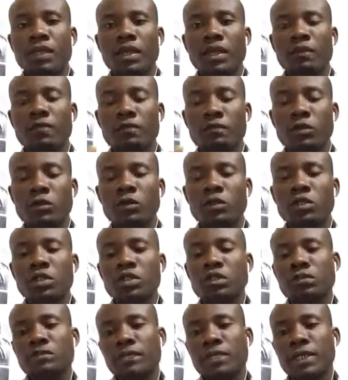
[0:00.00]
a
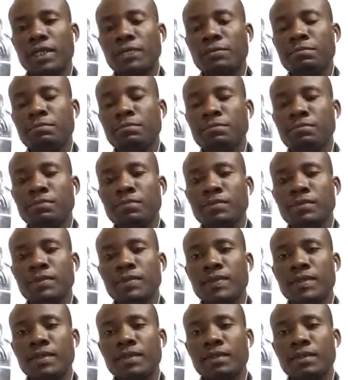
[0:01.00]
function of time,
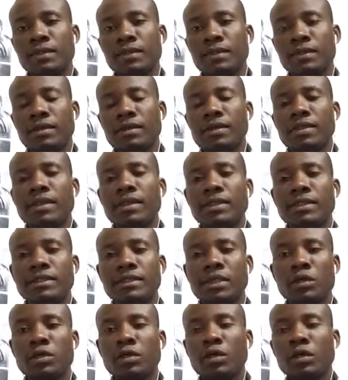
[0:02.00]
is
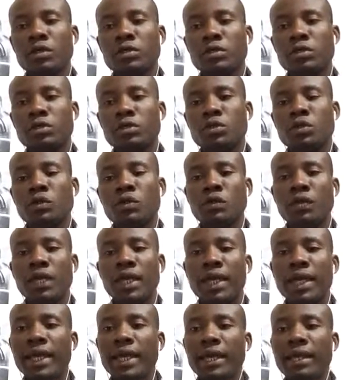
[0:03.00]
equal to
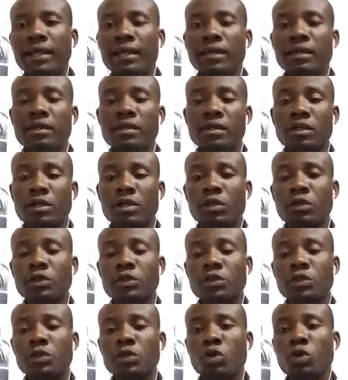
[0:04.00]
A
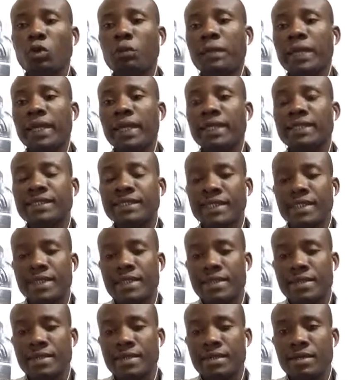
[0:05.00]
cos omega t.
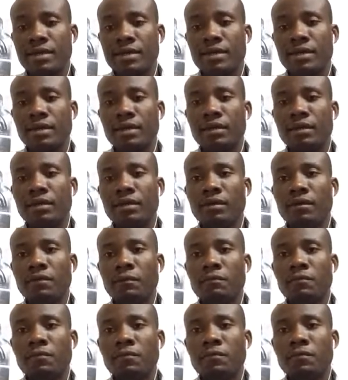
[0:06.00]

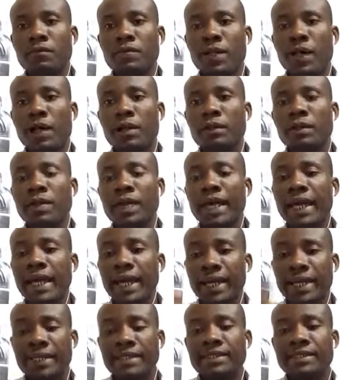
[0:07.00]
Now
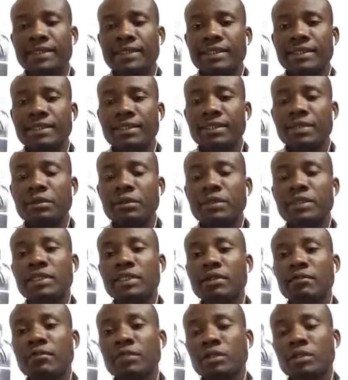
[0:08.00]
S, which is
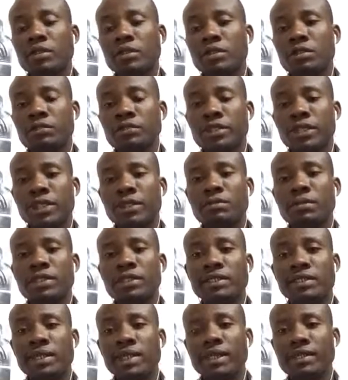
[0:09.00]
a function of time,
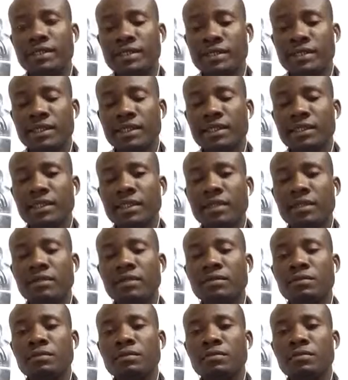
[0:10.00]
let's say is the signal,
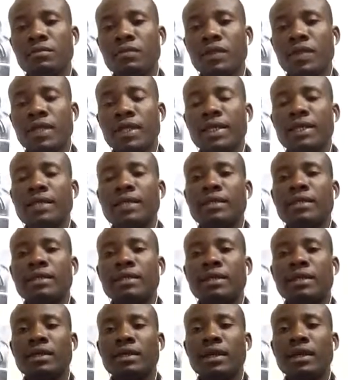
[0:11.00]

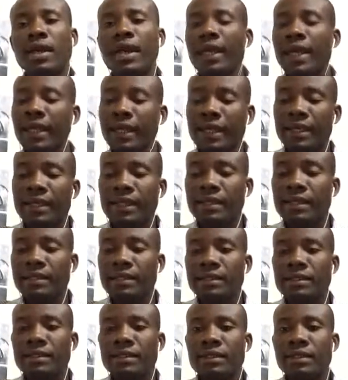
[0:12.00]
A
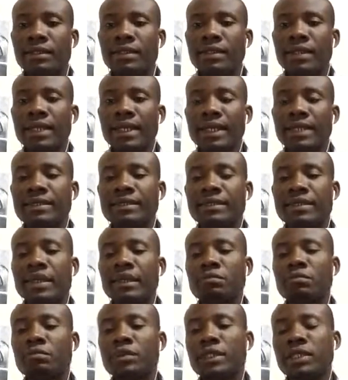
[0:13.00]
is the
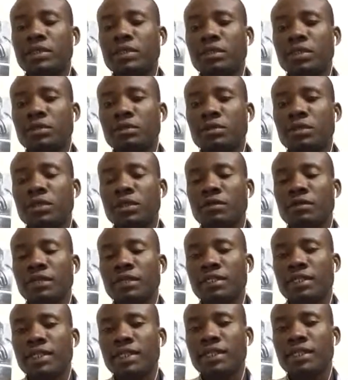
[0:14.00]
amplitude of the
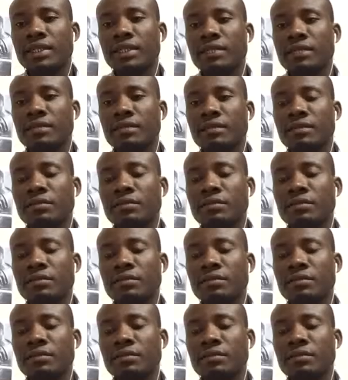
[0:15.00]
signal,